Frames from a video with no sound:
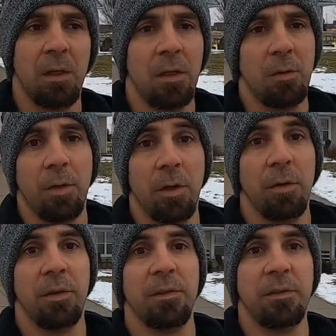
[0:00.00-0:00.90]
here we
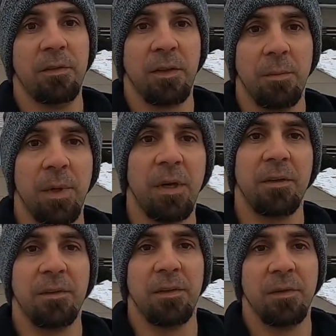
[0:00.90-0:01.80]
go. This is the
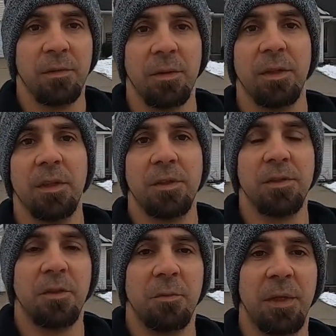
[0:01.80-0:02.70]
comparison that's really going to
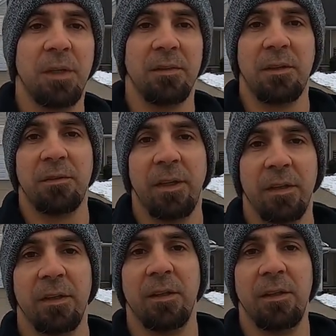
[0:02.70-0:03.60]
show me, because I
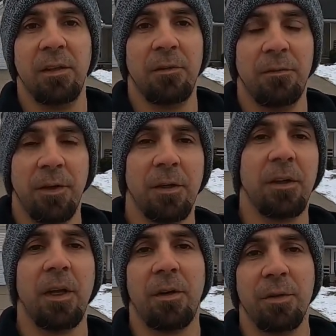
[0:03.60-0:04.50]
finally figured
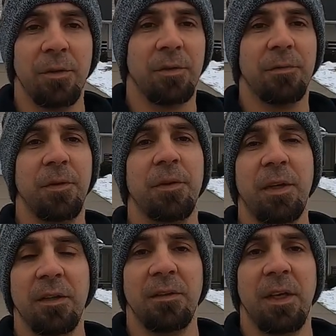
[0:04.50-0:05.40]
it out. There was a few
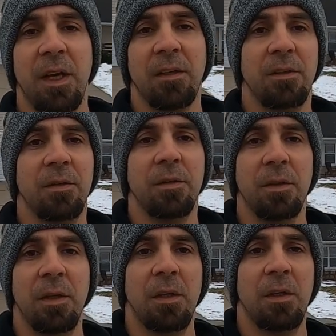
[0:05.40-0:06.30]
things you had to do.
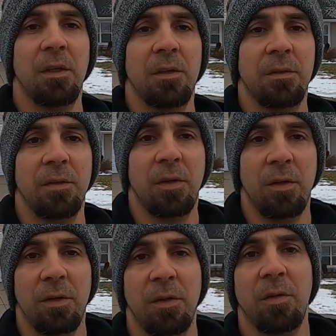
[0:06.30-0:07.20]

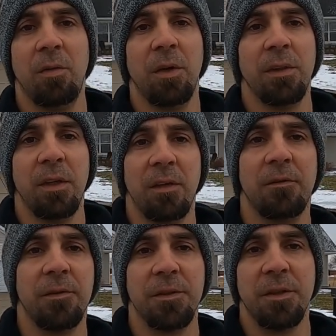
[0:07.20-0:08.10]
So one thing
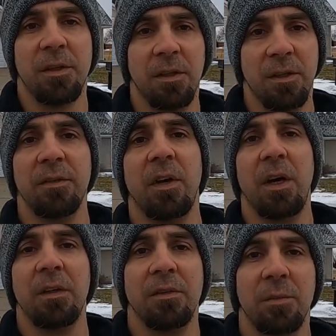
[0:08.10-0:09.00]
for sure, as
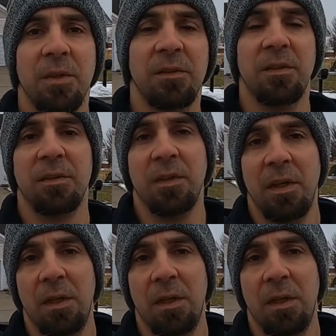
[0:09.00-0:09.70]
awesome as this